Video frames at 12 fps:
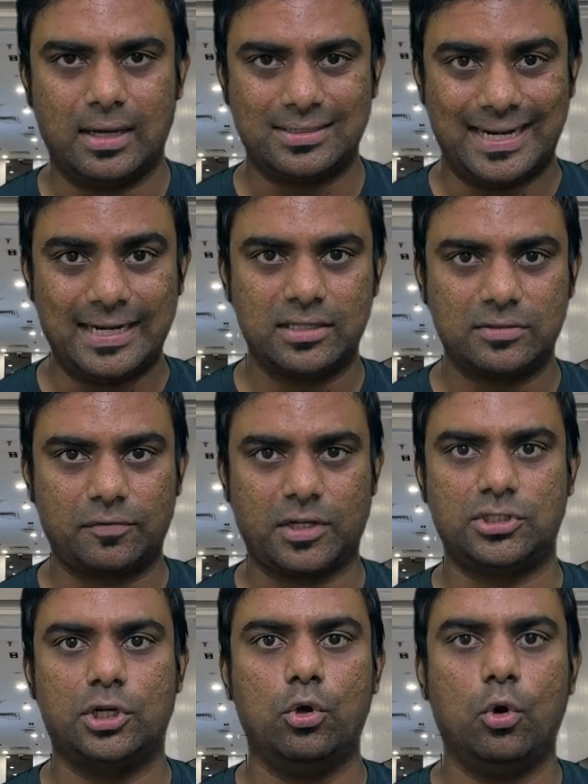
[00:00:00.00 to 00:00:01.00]
centers of
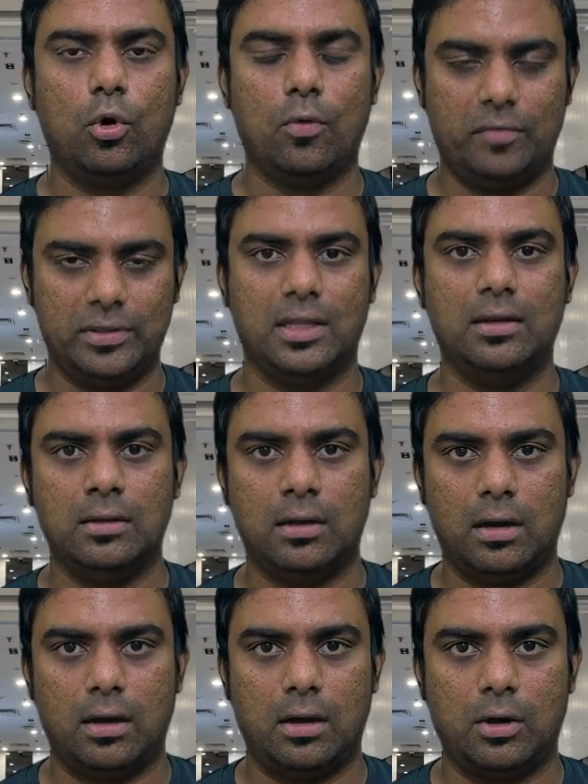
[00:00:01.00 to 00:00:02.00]
Touch and Go within
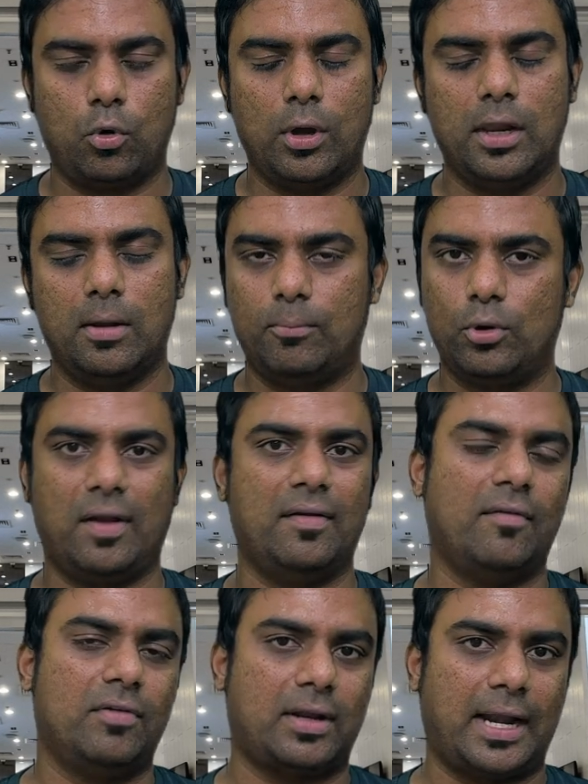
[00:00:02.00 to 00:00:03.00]
Kuala Lumpur. I
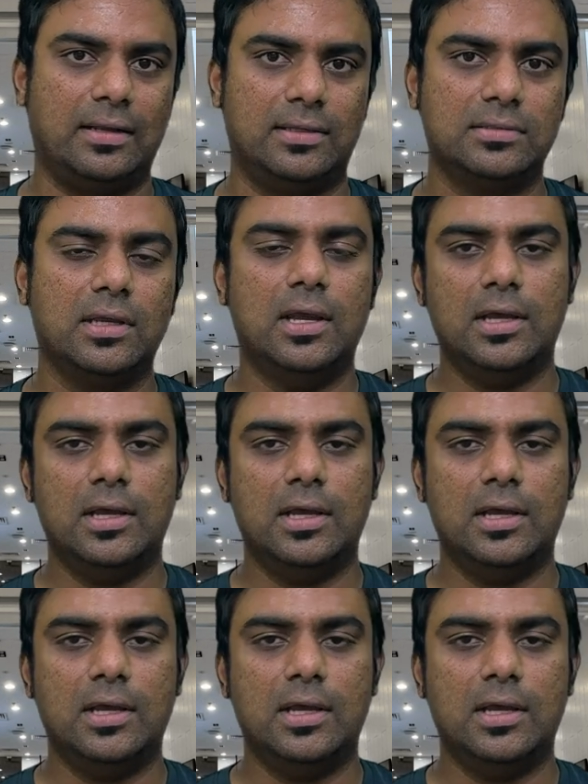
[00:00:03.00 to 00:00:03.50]
never tried this.